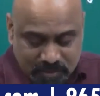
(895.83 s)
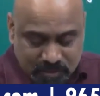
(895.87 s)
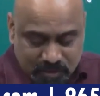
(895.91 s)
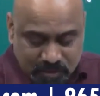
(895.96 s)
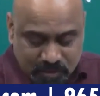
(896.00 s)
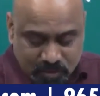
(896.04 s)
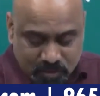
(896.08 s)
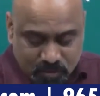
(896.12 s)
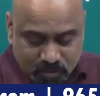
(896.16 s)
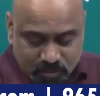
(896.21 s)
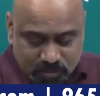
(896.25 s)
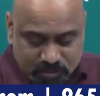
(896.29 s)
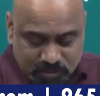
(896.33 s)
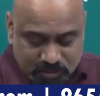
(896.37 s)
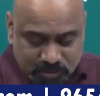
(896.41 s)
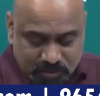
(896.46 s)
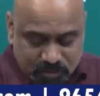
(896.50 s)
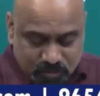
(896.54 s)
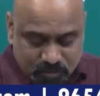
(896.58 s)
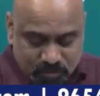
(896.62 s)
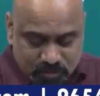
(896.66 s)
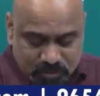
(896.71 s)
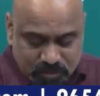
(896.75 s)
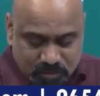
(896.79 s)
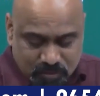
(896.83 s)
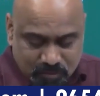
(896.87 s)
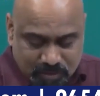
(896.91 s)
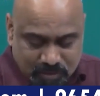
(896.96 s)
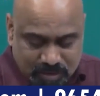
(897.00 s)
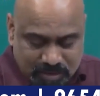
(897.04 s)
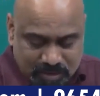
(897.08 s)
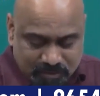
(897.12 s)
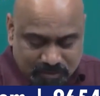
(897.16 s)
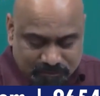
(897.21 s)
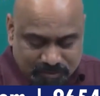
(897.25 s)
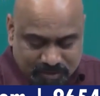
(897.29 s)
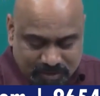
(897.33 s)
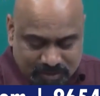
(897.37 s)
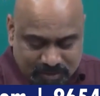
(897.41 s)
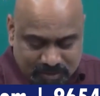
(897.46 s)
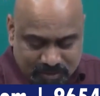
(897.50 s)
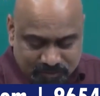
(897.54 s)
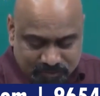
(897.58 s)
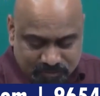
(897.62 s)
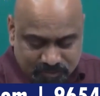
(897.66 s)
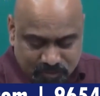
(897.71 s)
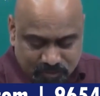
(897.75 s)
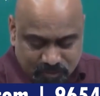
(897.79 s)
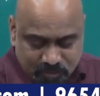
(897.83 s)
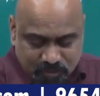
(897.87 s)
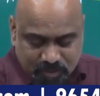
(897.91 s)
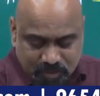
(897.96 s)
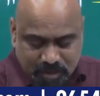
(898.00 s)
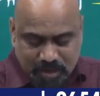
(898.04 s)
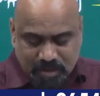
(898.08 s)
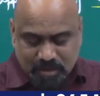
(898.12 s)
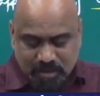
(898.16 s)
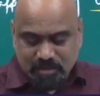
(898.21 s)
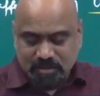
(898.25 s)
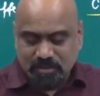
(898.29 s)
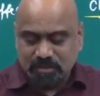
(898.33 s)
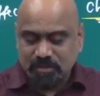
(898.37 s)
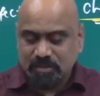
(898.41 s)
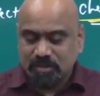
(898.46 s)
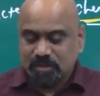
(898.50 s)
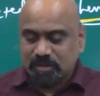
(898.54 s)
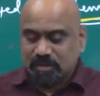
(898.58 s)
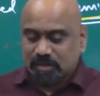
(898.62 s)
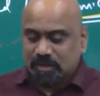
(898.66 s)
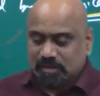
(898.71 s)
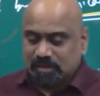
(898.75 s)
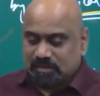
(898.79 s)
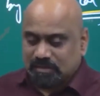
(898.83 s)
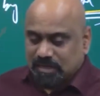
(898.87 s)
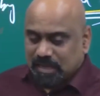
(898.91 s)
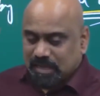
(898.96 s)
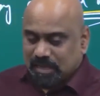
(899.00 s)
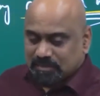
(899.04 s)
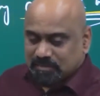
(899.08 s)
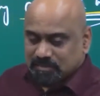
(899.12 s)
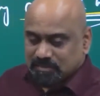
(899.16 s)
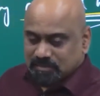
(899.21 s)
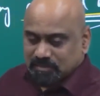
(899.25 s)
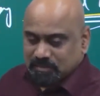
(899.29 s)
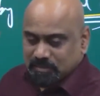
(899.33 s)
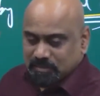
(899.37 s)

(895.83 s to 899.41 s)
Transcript: erosion wise effect. If you look at it, is less.